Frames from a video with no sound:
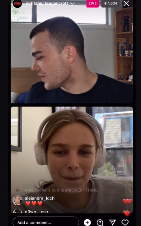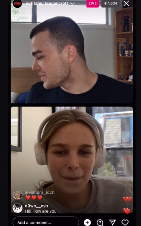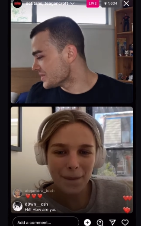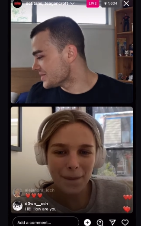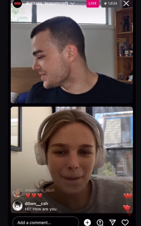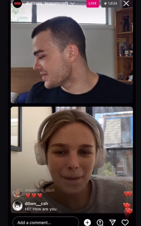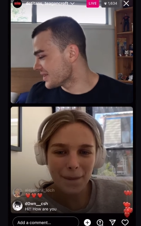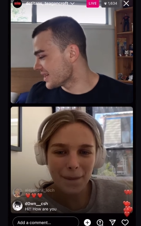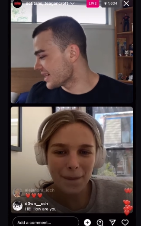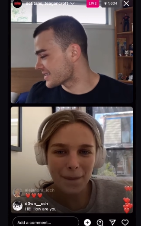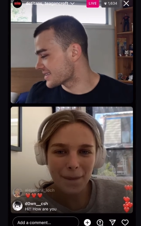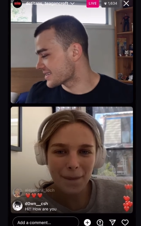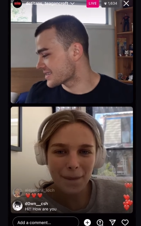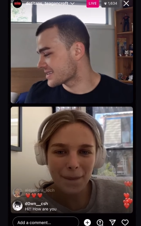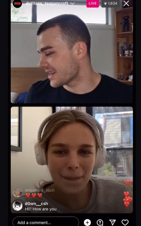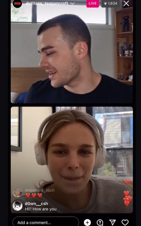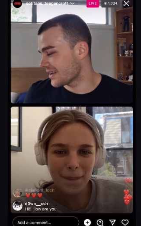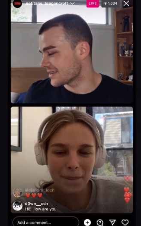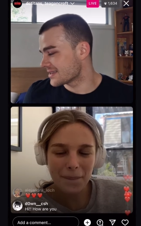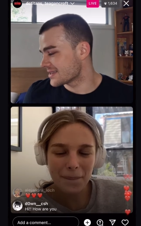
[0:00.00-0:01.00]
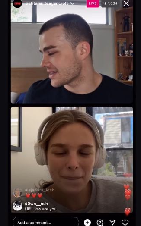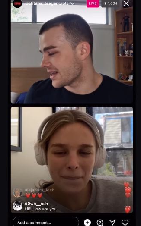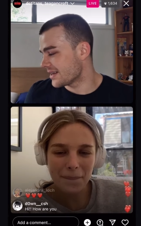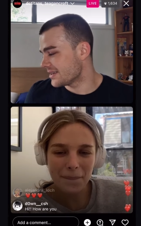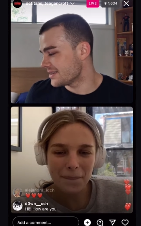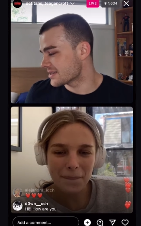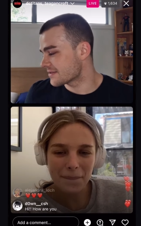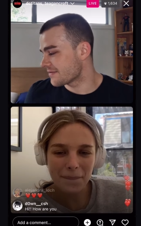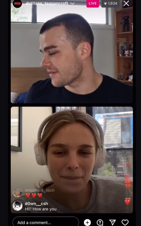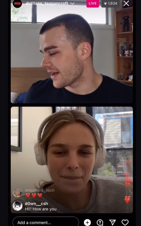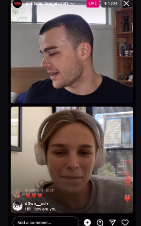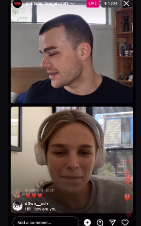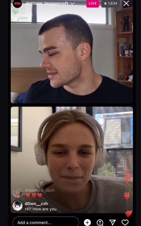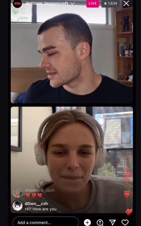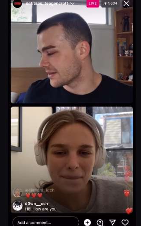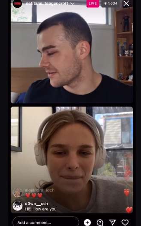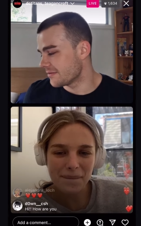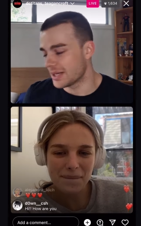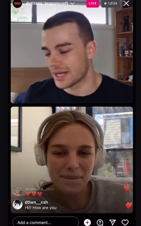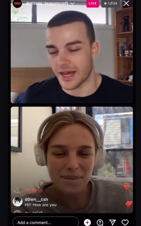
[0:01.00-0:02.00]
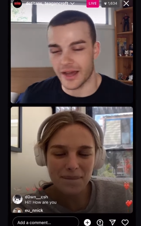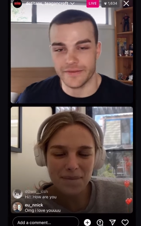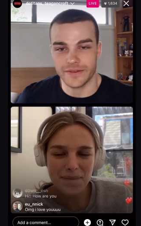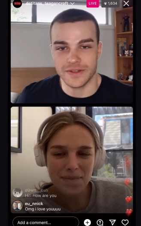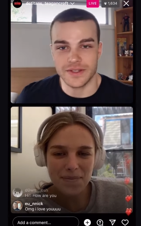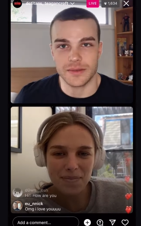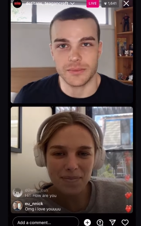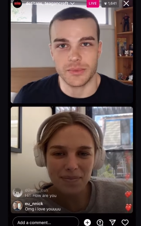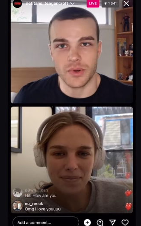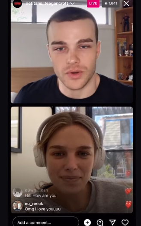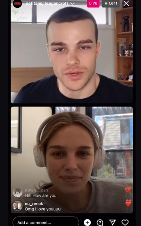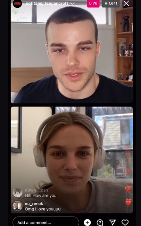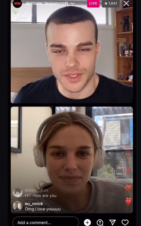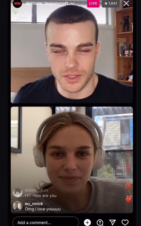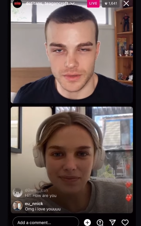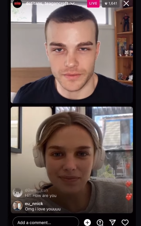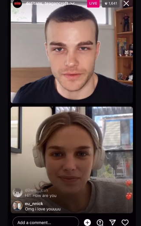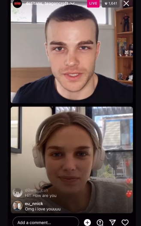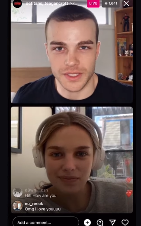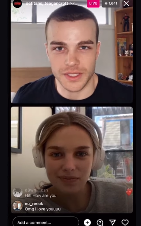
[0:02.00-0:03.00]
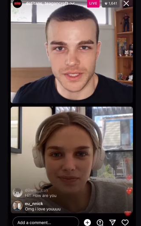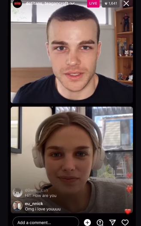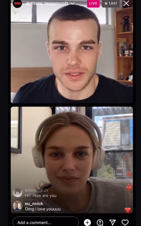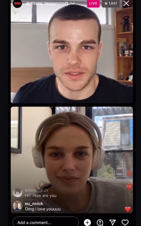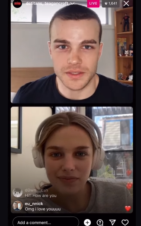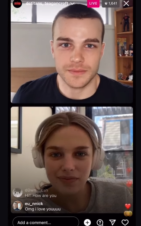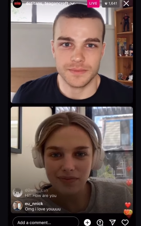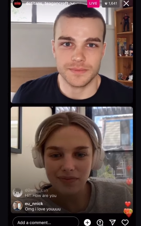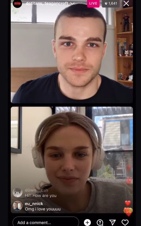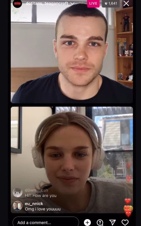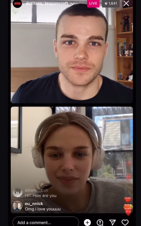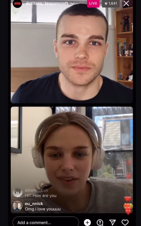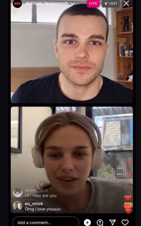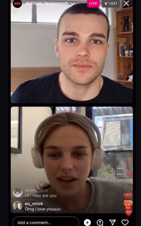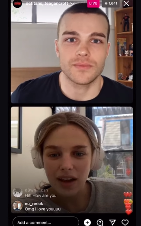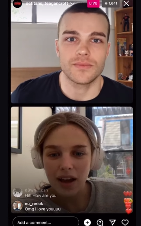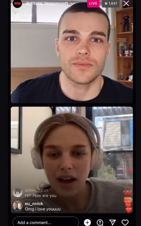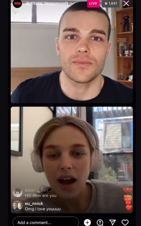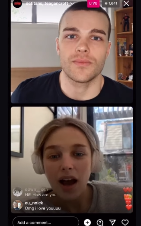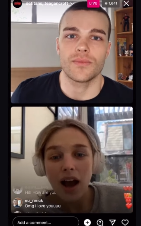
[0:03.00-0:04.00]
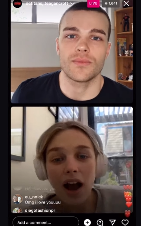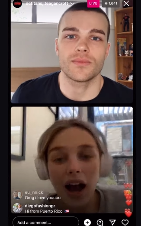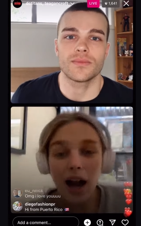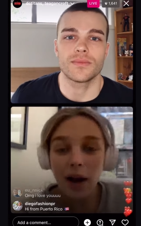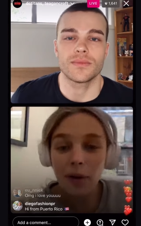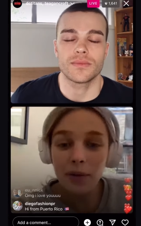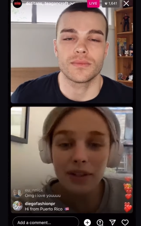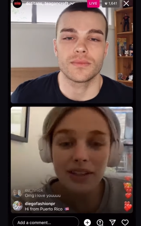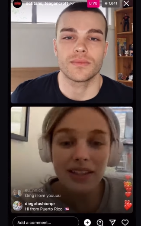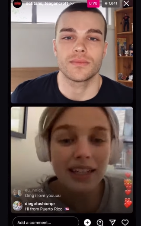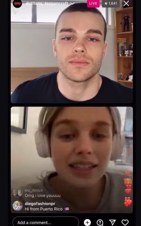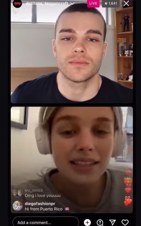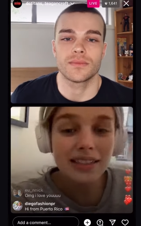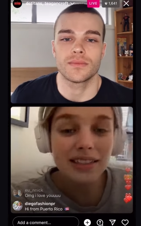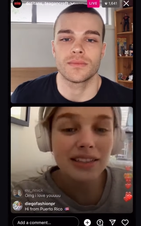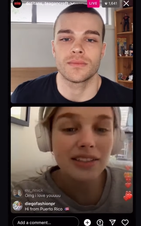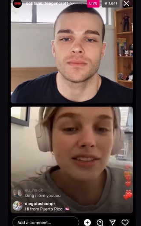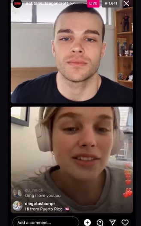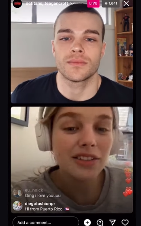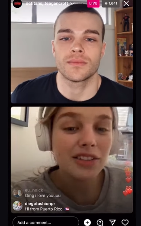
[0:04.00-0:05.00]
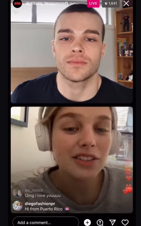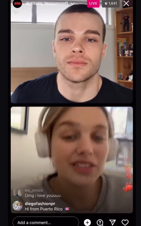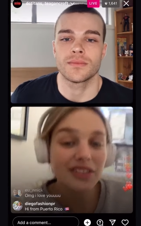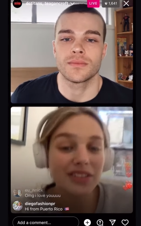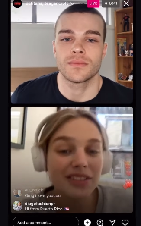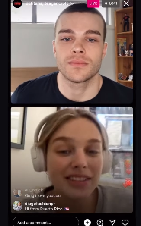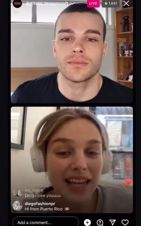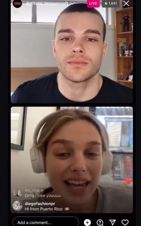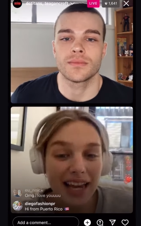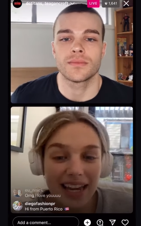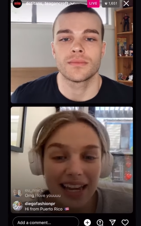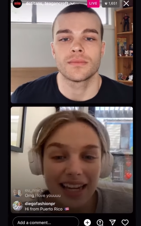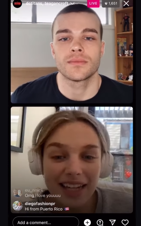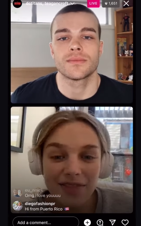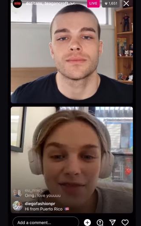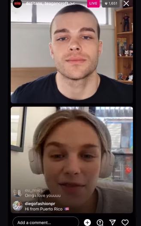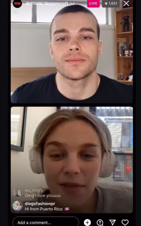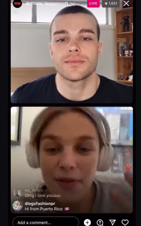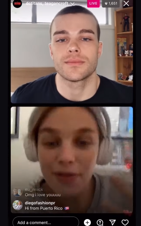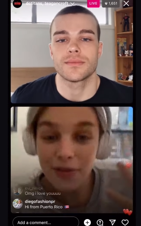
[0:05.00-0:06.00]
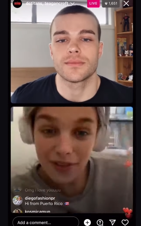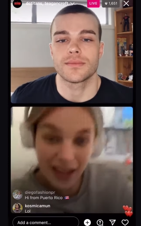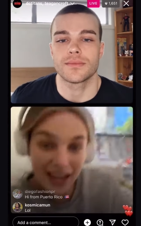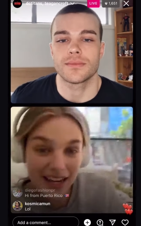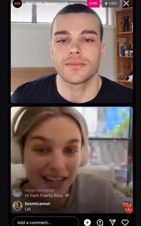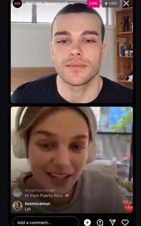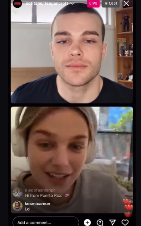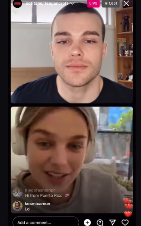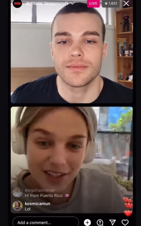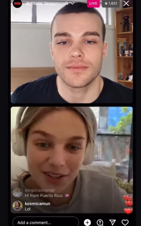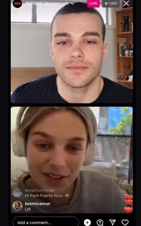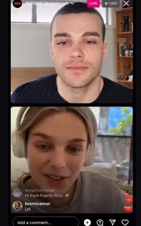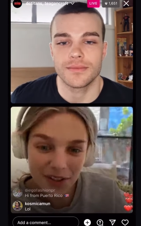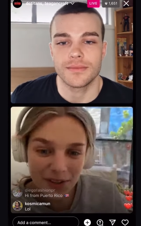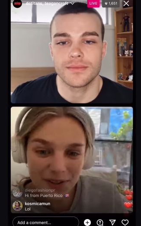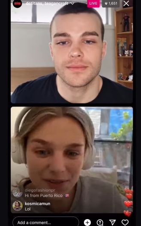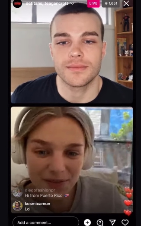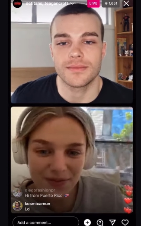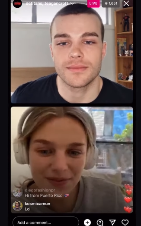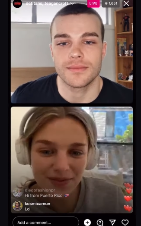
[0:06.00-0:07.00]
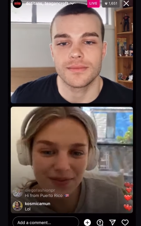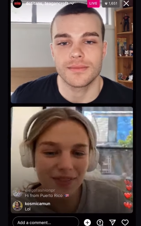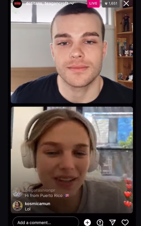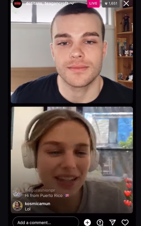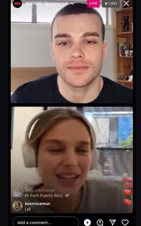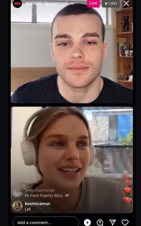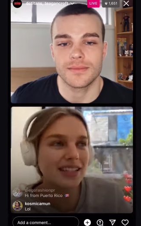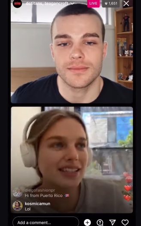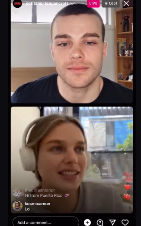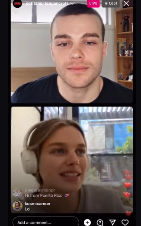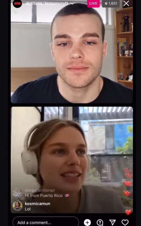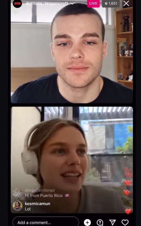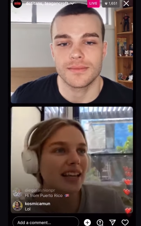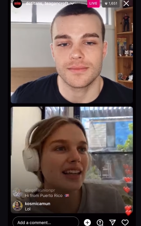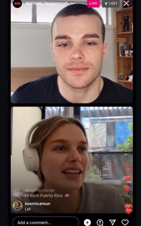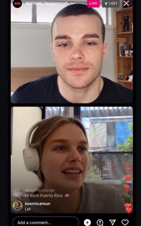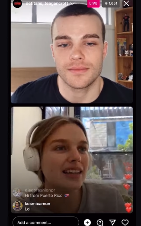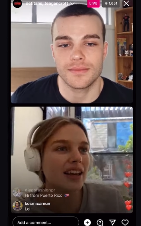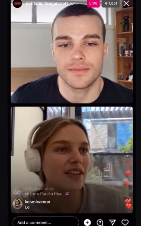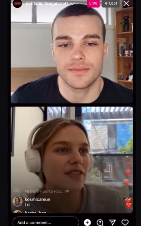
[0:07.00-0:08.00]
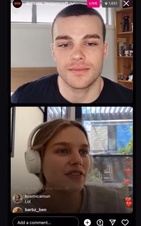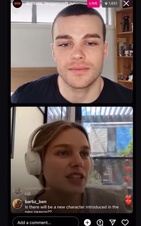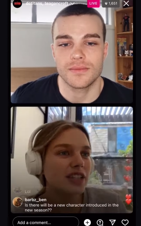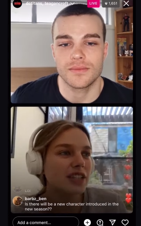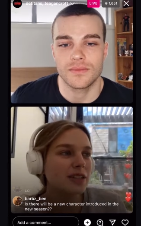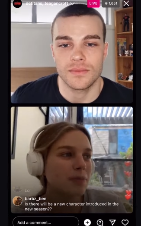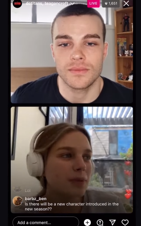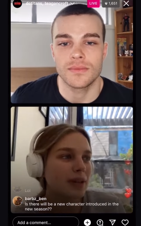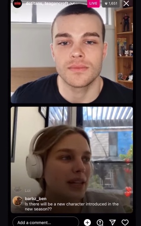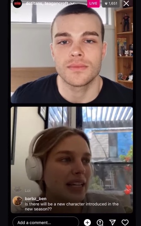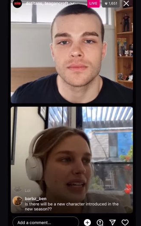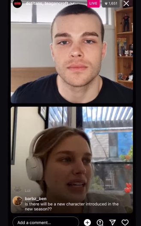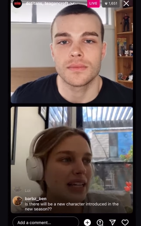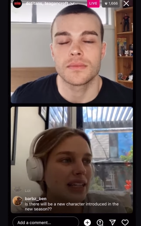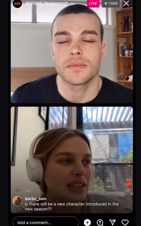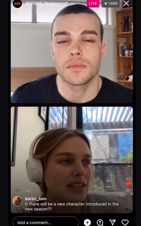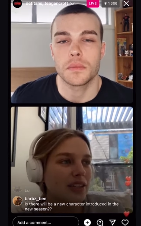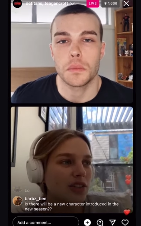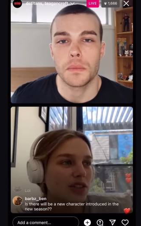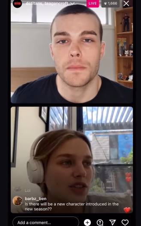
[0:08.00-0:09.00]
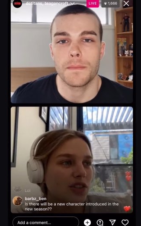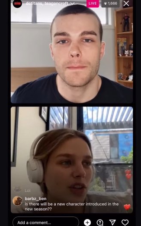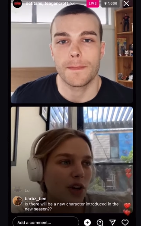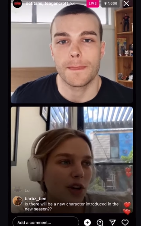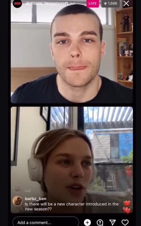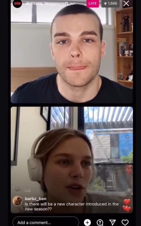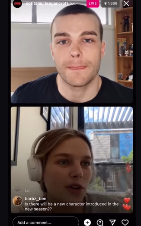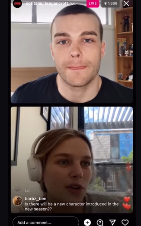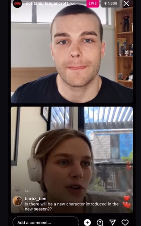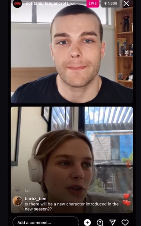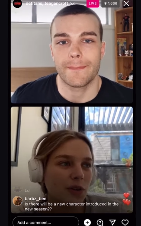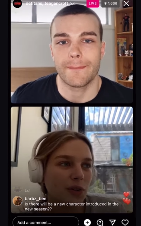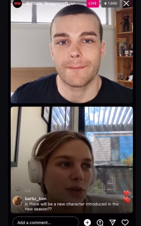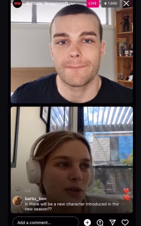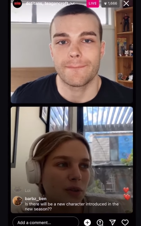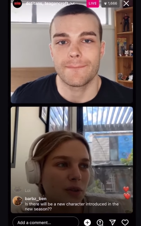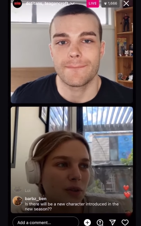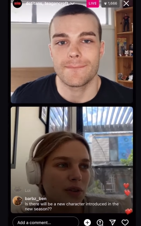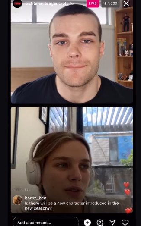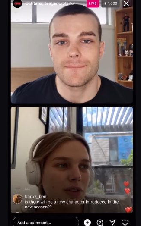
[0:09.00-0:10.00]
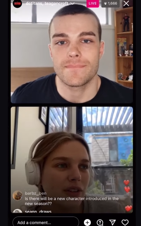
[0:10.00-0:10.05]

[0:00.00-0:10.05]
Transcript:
Speaker 1: what would you like to say to Titans fans that have been avid supporters over the years?
Speaker 2: I would like to say thank you because they've just been so